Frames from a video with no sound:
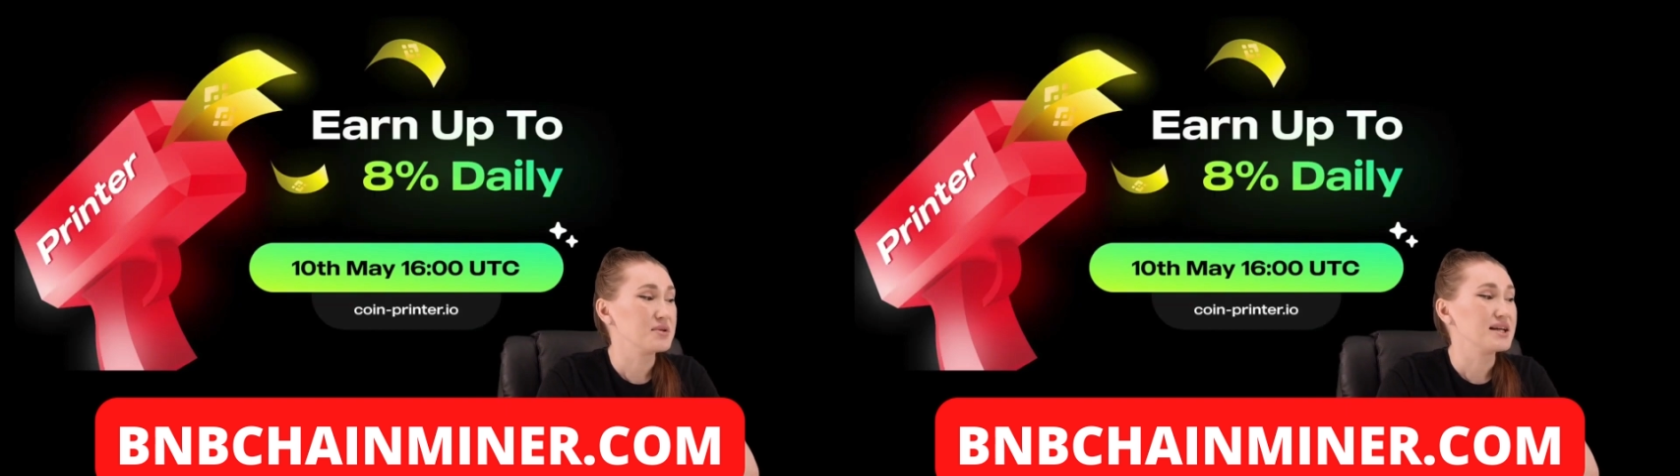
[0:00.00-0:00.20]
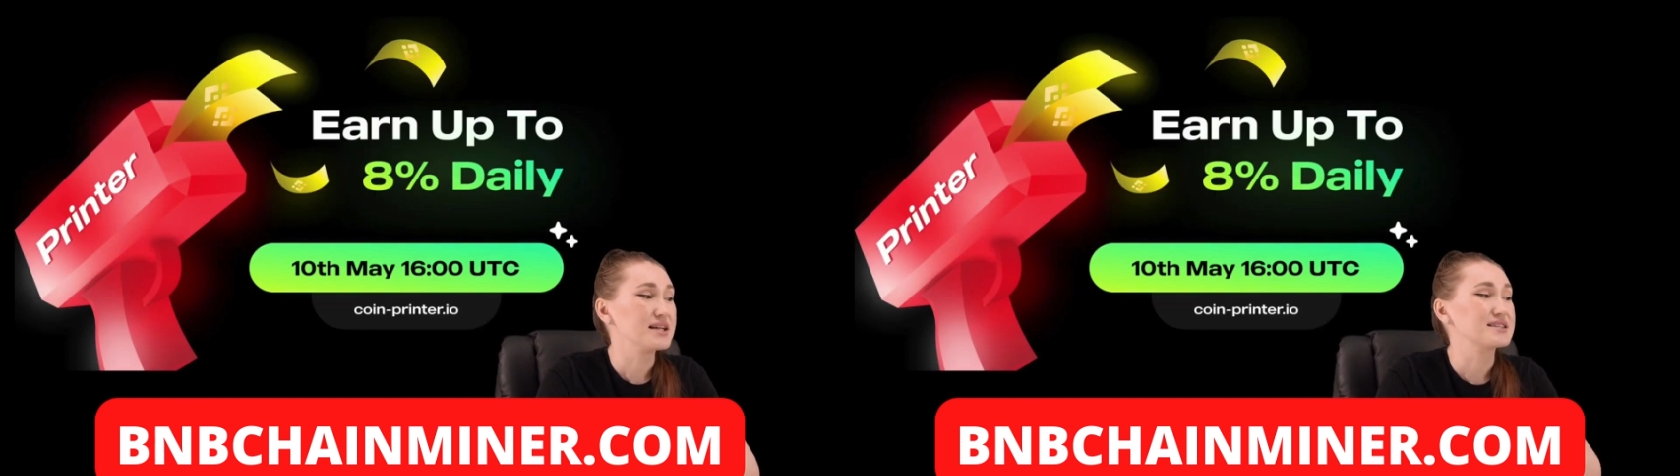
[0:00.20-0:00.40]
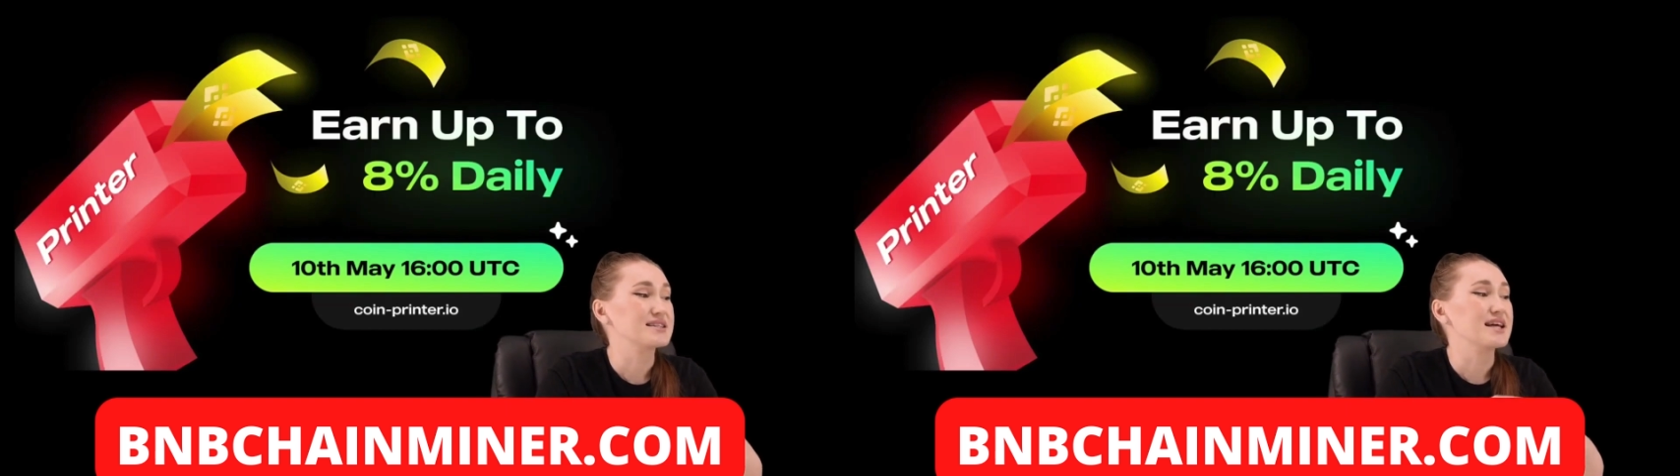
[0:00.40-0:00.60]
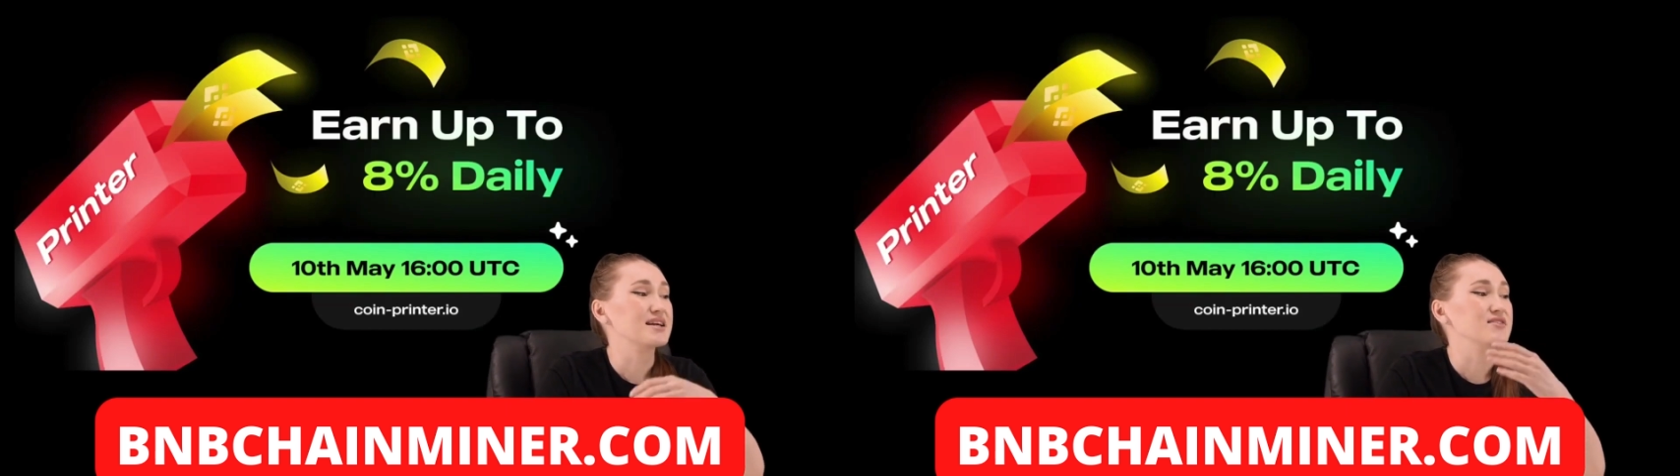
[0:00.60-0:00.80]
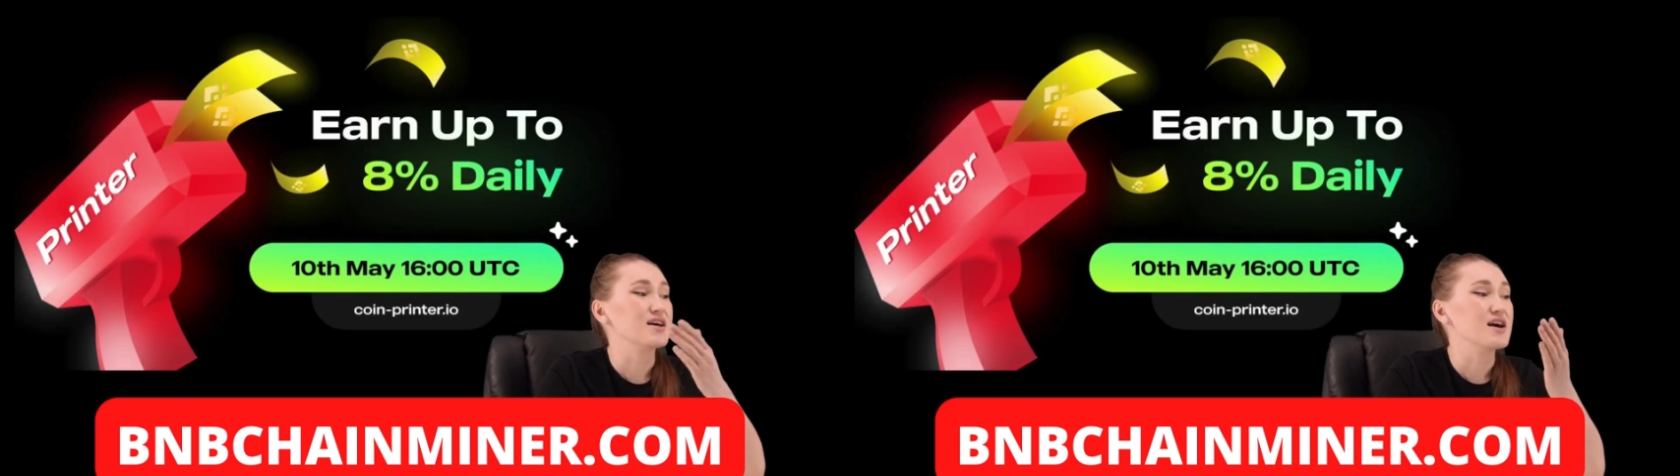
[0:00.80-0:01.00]
planning
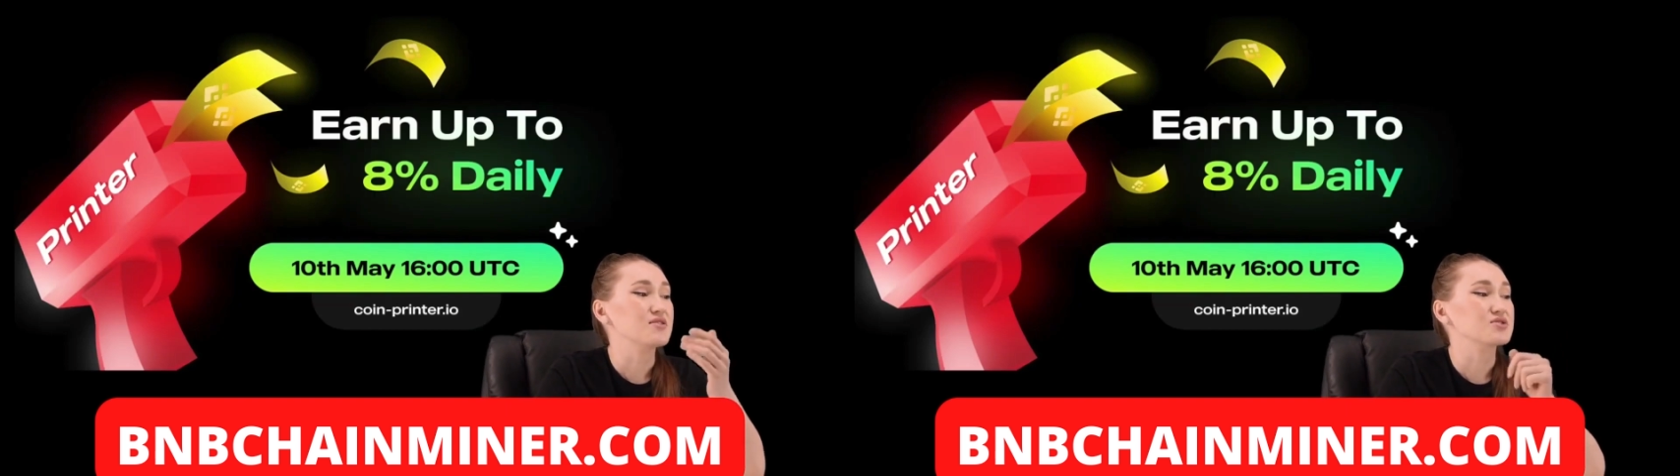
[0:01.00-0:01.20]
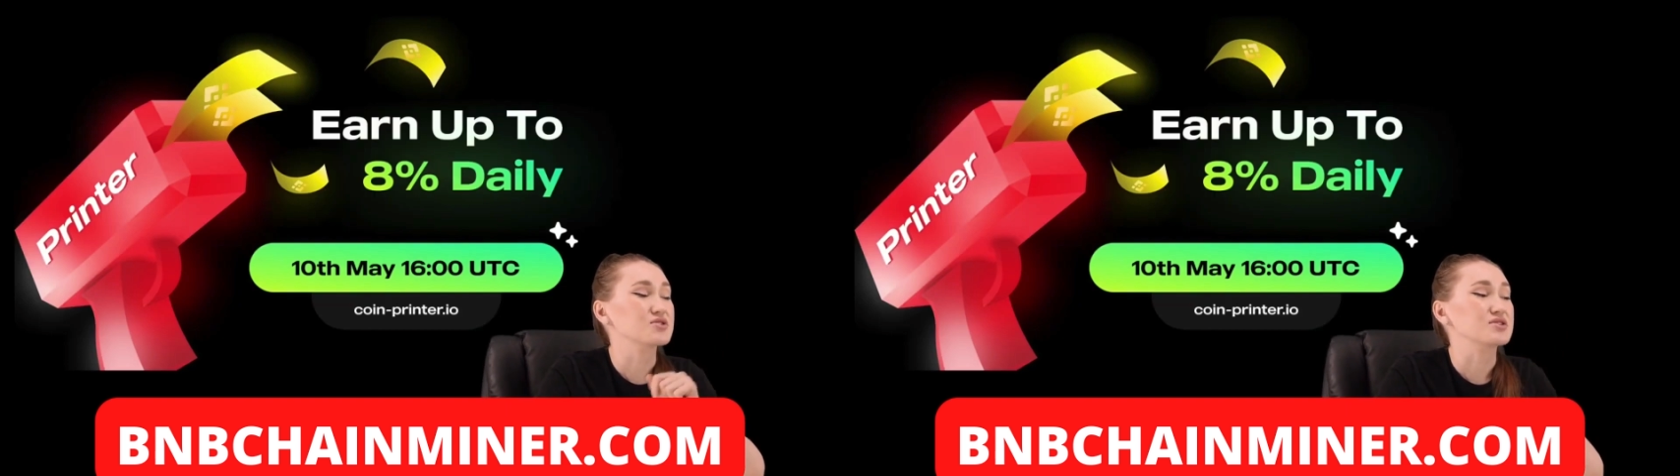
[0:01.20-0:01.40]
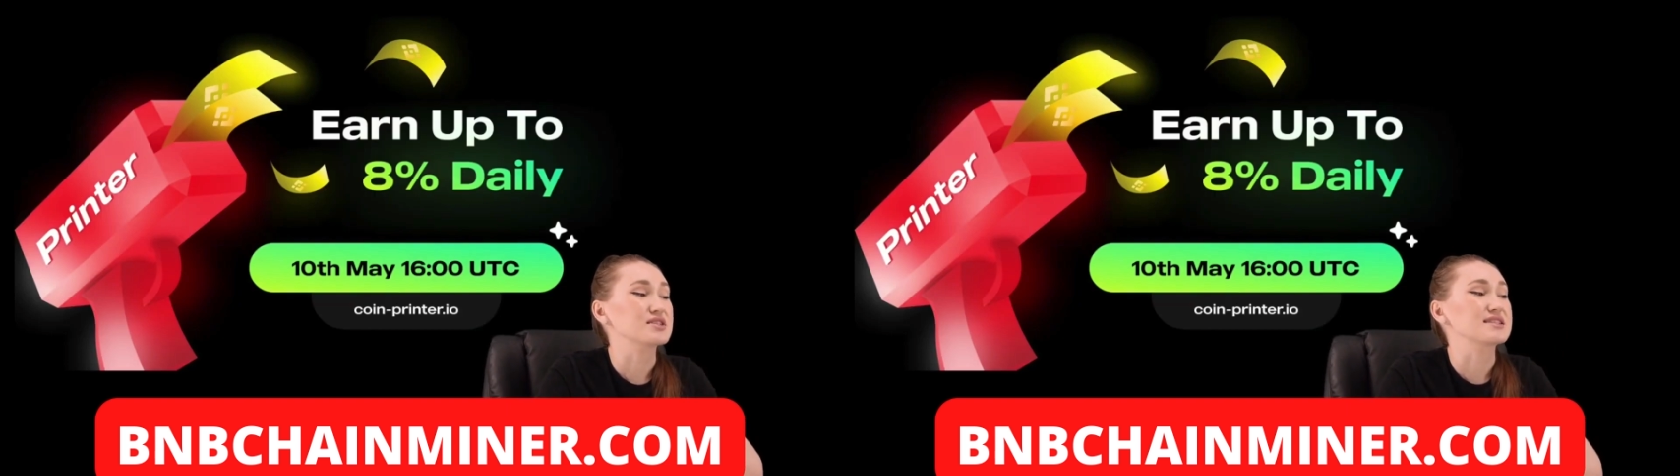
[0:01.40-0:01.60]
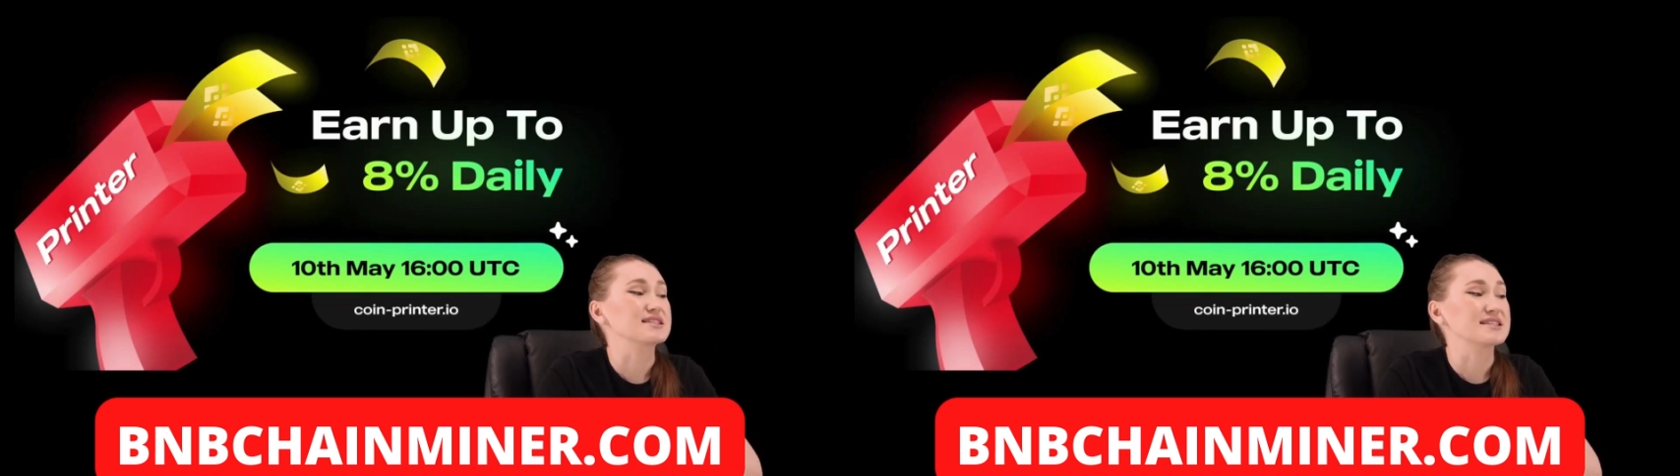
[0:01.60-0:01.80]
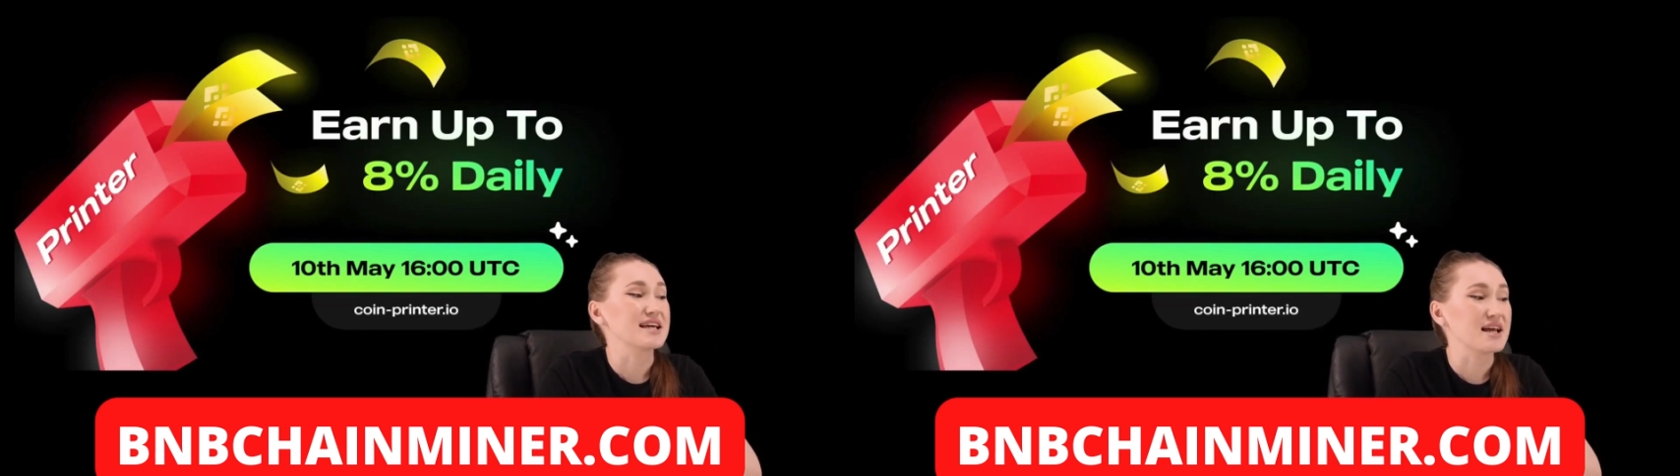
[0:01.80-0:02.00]
their launch on the
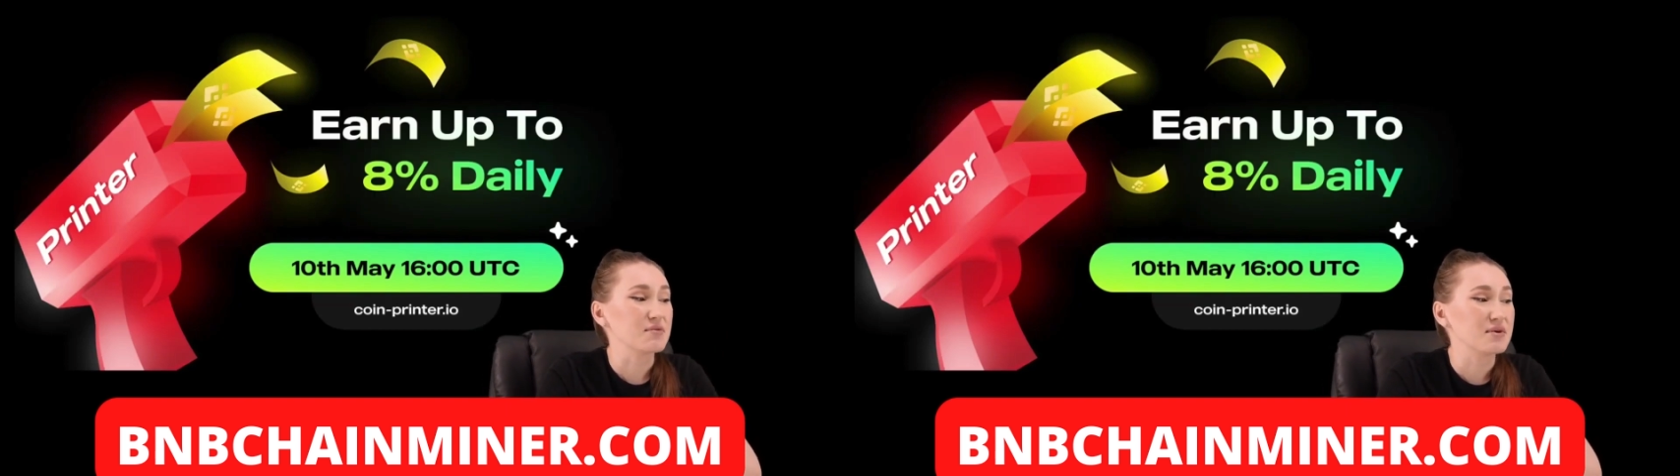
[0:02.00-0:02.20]
tenth